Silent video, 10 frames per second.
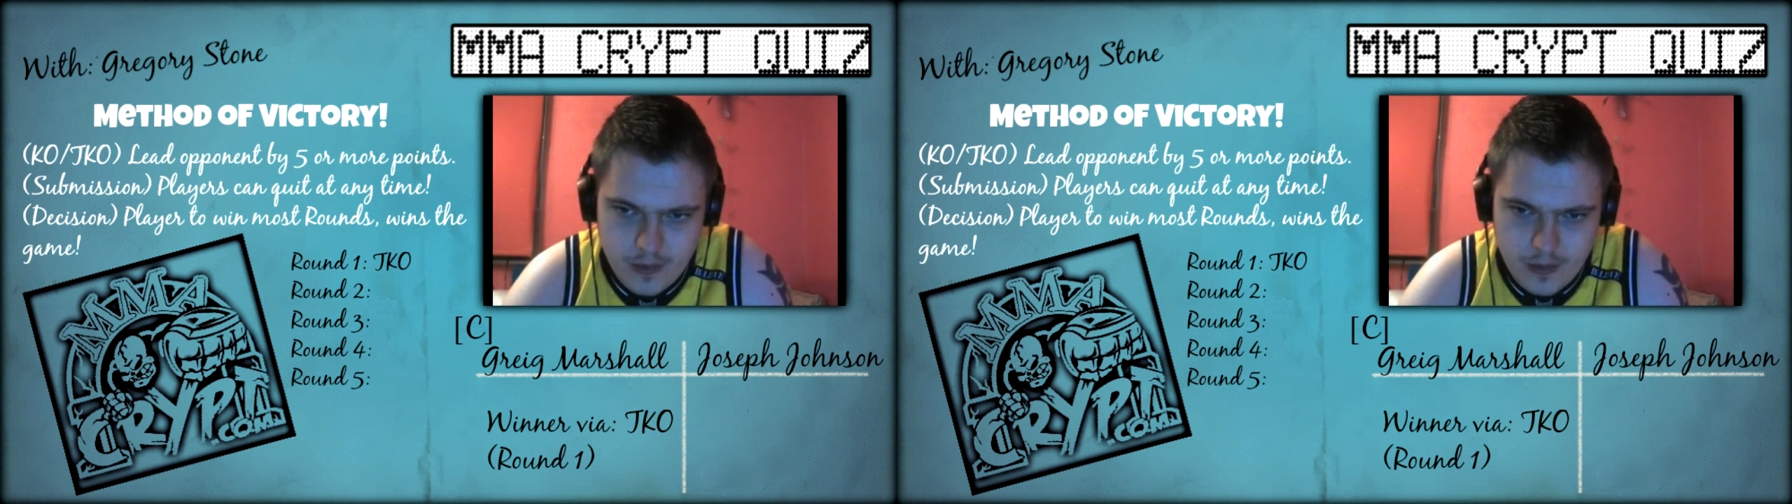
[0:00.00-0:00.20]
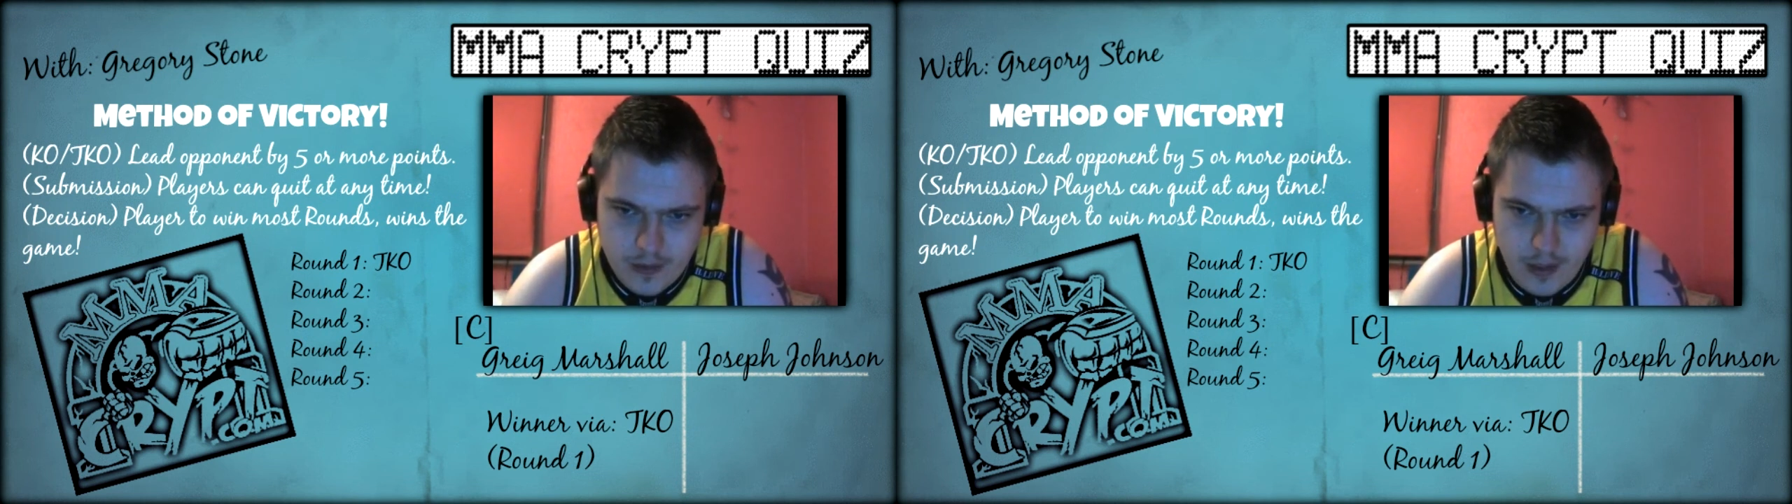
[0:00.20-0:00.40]

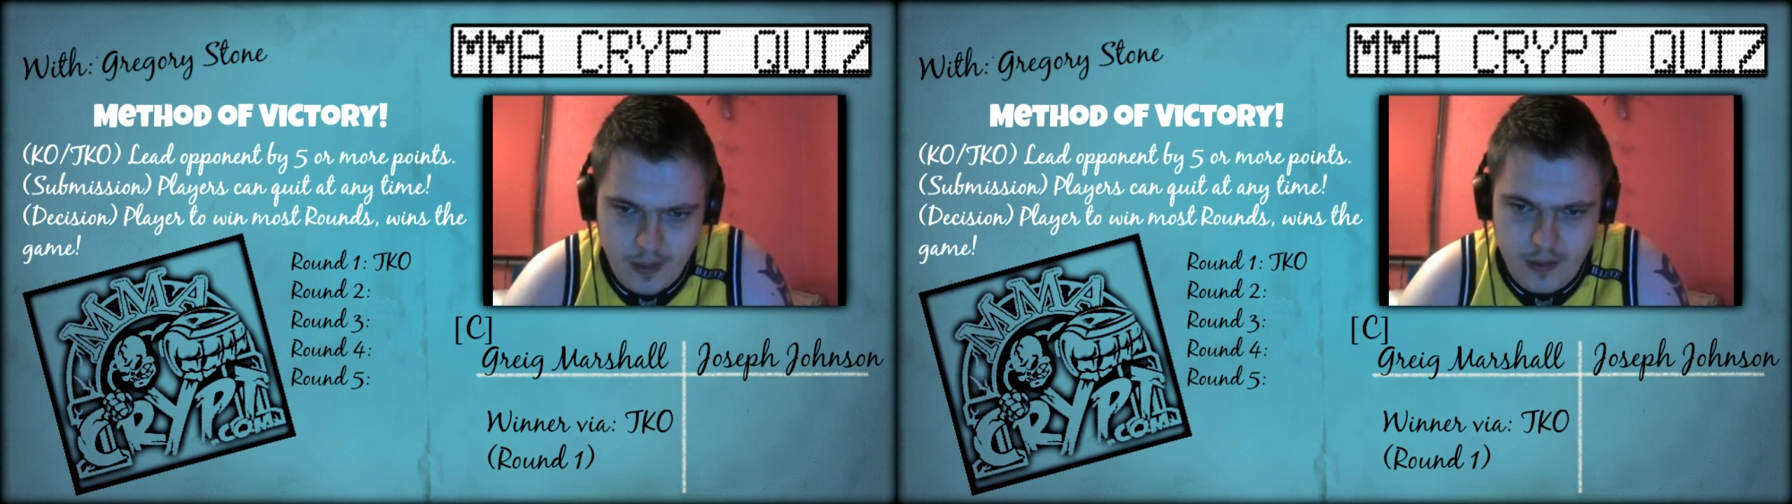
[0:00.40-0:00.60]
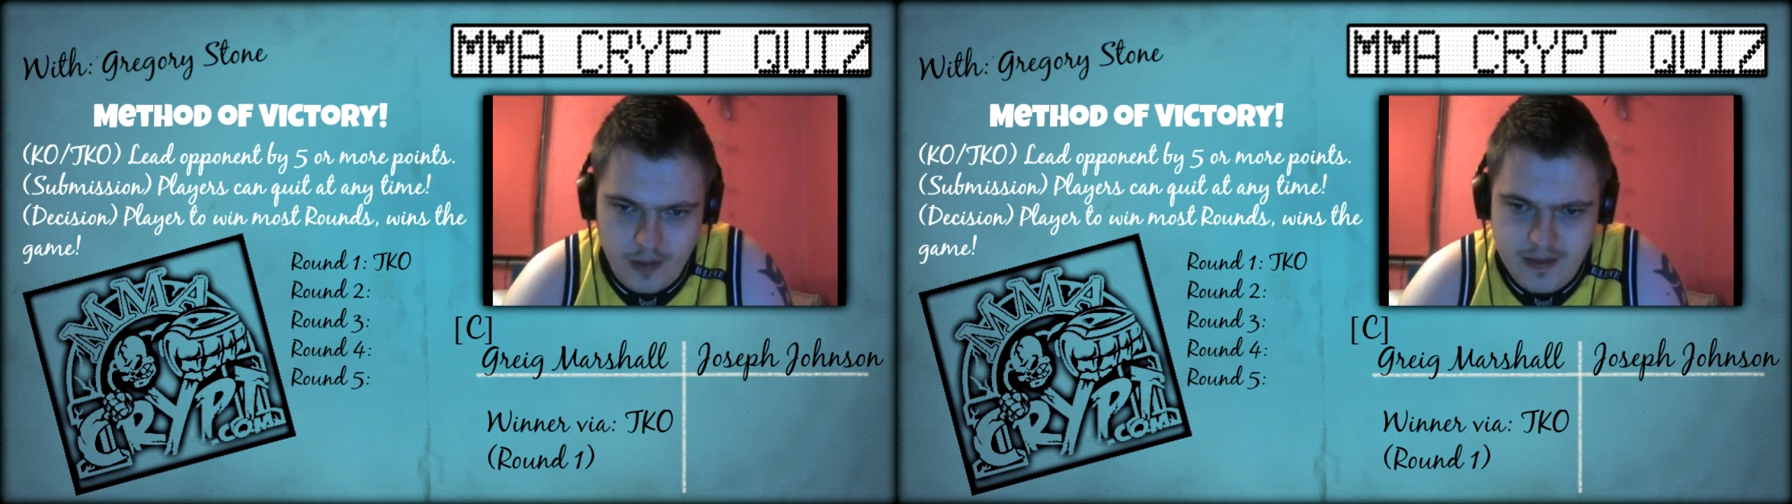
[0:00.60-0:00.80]
Yeah,
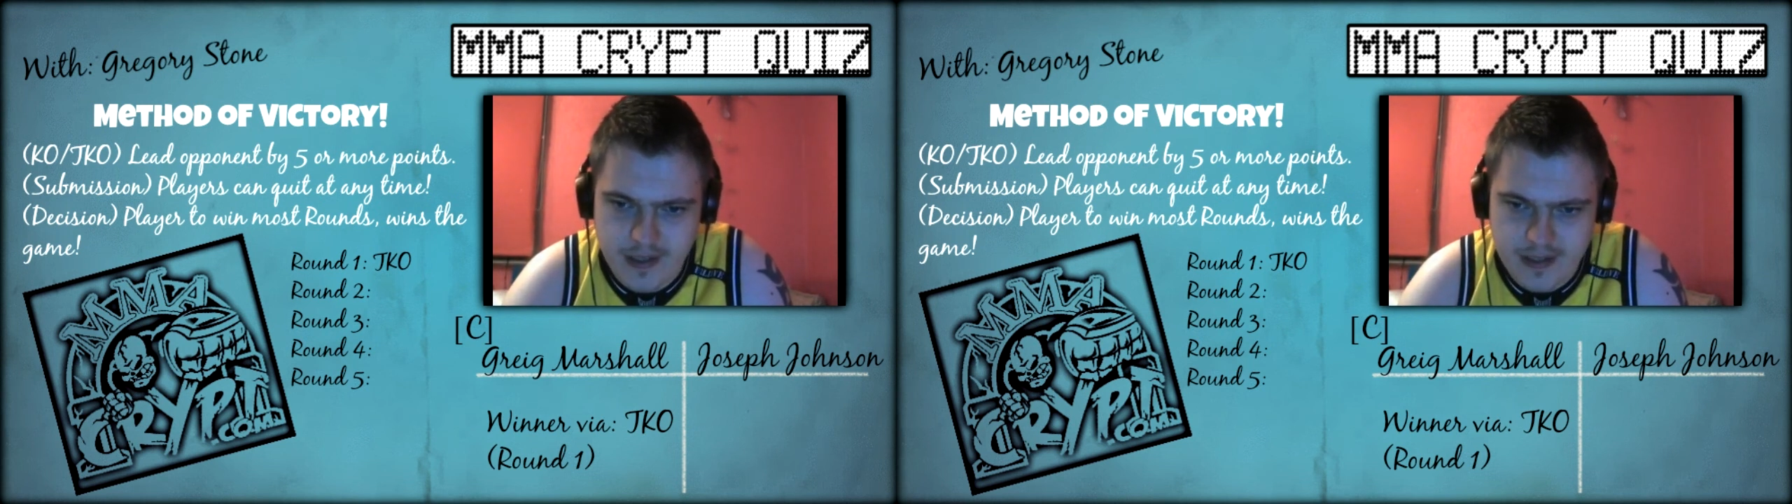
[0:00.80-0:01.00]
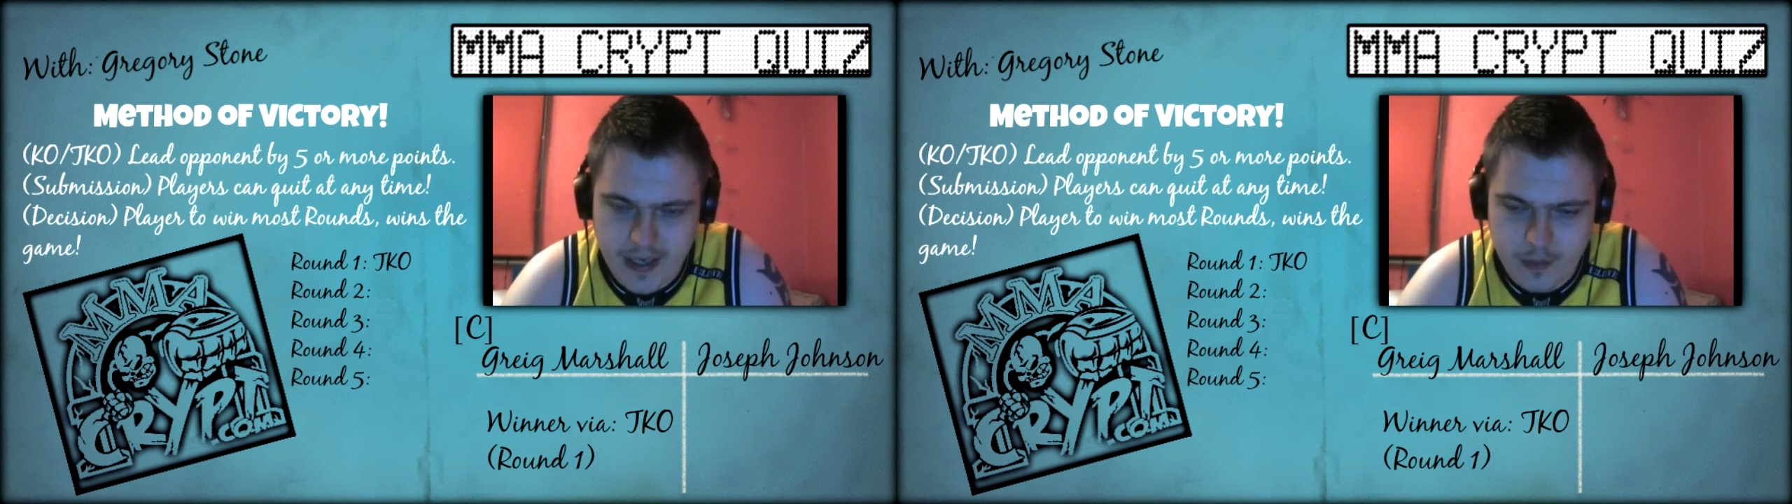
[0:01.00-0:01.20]

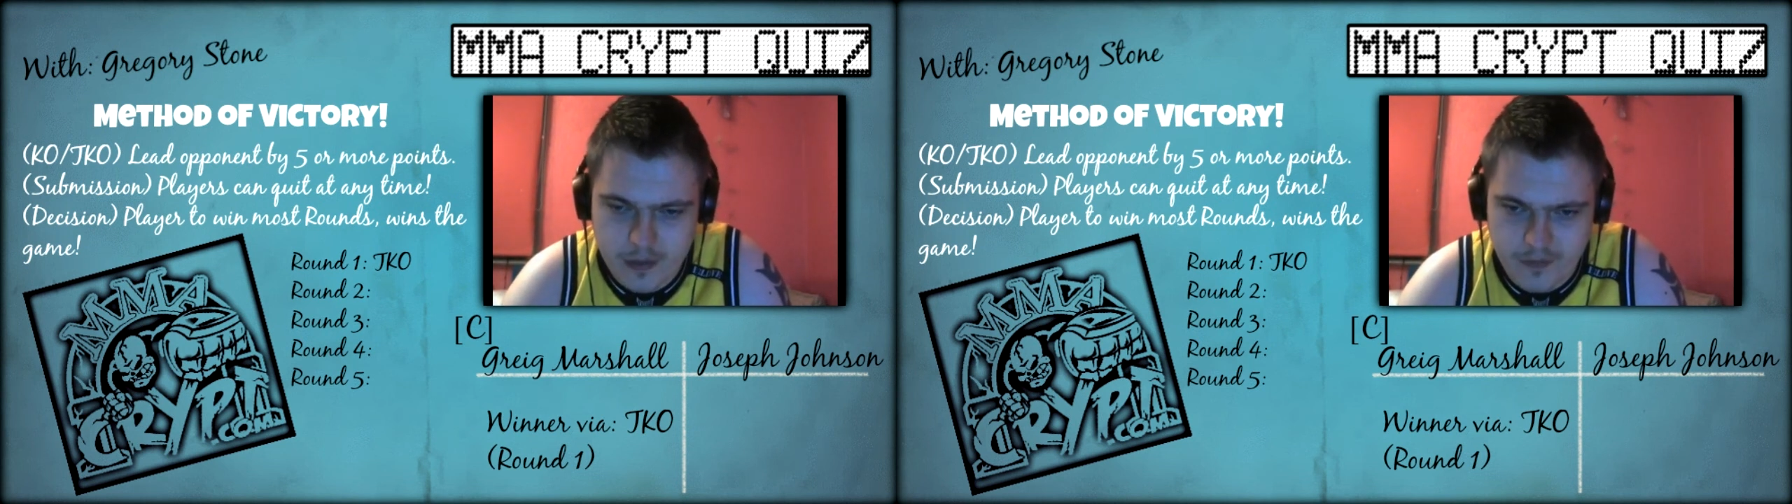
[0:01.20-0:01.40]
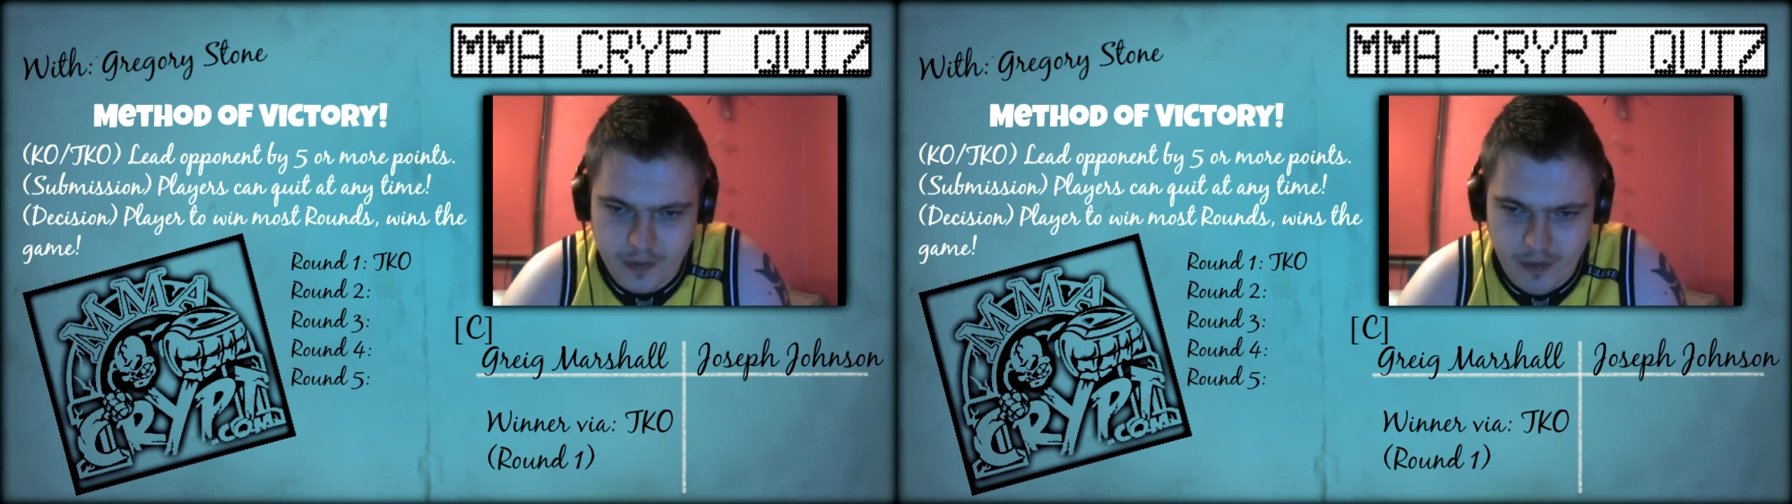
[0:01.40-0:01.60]
the title
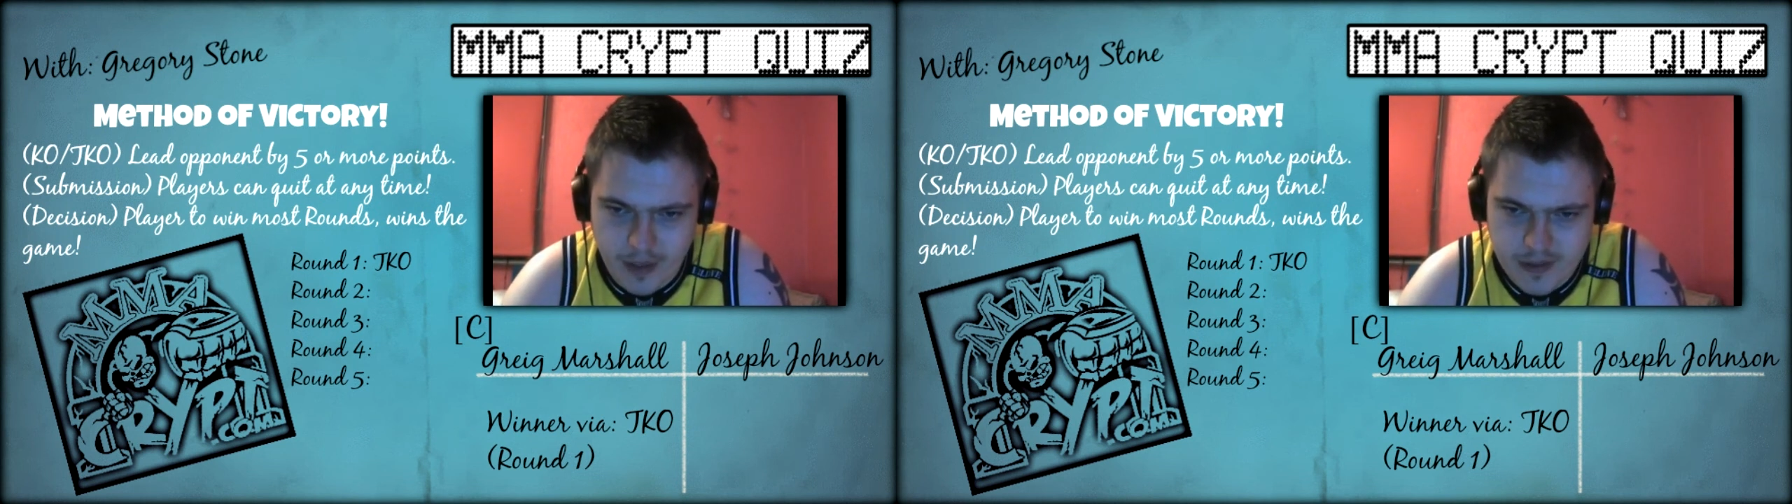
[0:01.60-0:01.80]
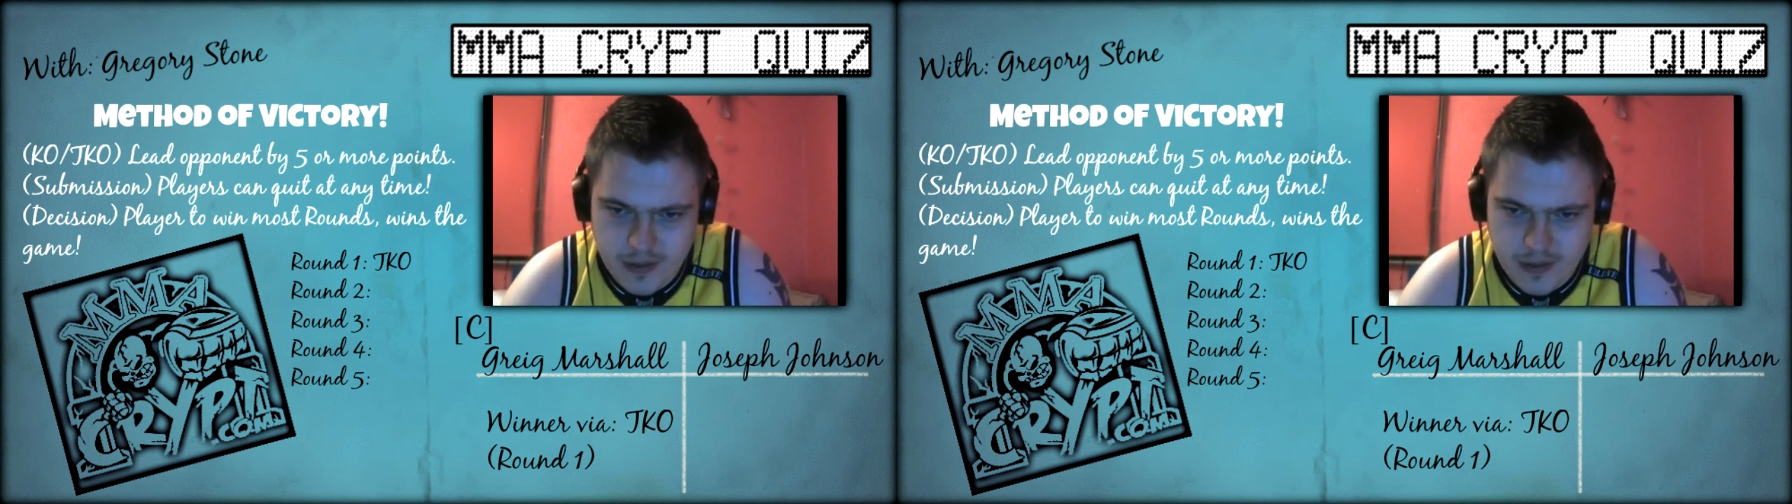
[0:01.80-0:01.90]
was up for grabs.